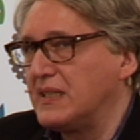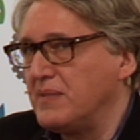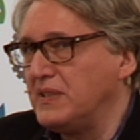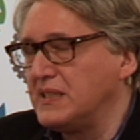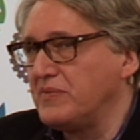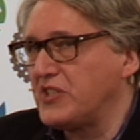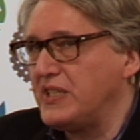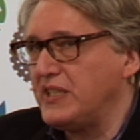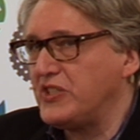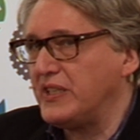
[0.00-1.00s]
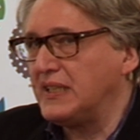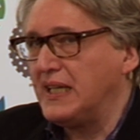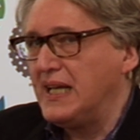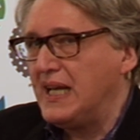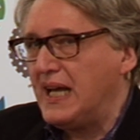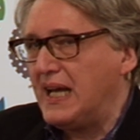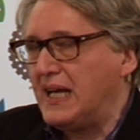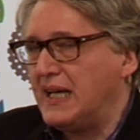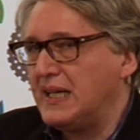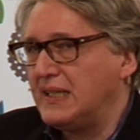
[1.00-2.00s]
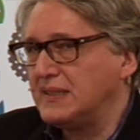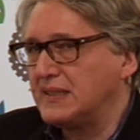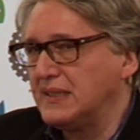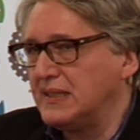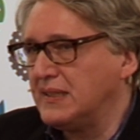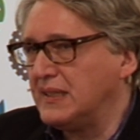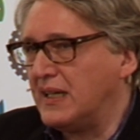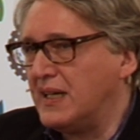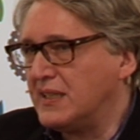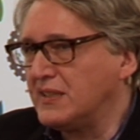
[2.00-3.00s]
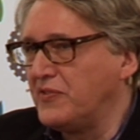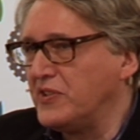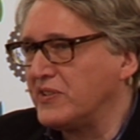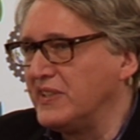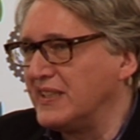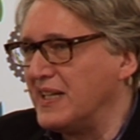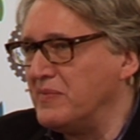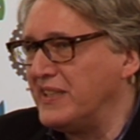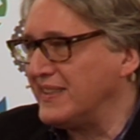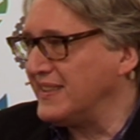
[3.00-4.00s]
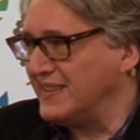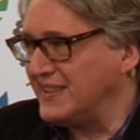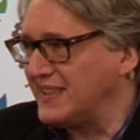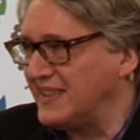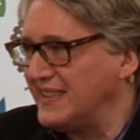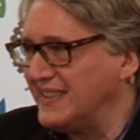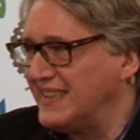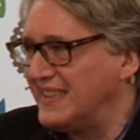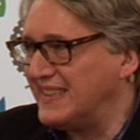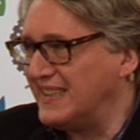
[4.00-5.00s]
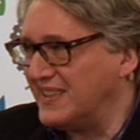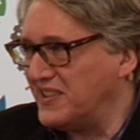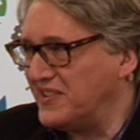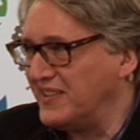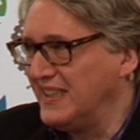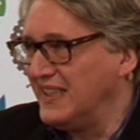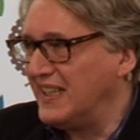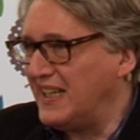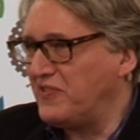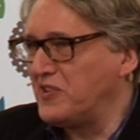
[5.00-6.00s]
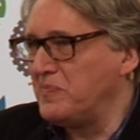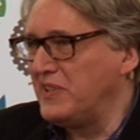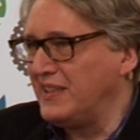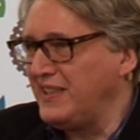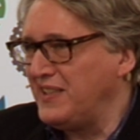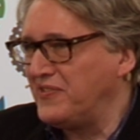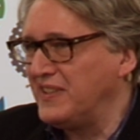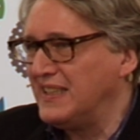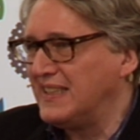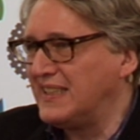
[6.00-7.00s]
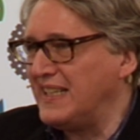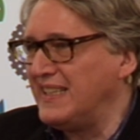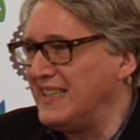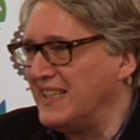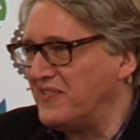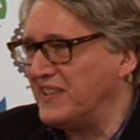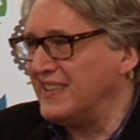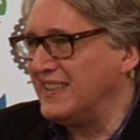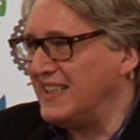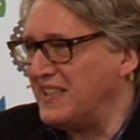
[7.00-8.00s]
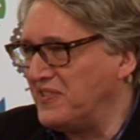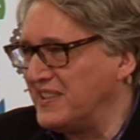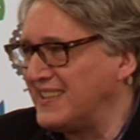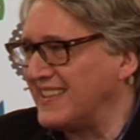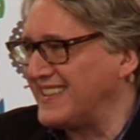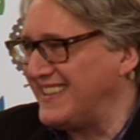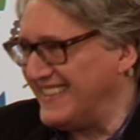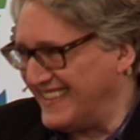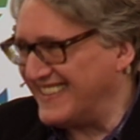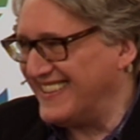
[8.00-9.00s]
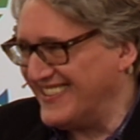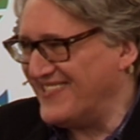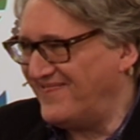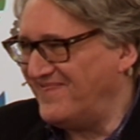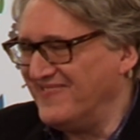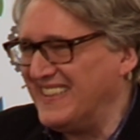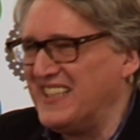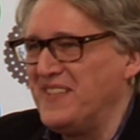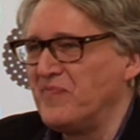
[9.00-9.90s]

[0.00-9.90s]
capitalism is changing, and hard-working Americans now have to believe they never ever succeed. Yeah?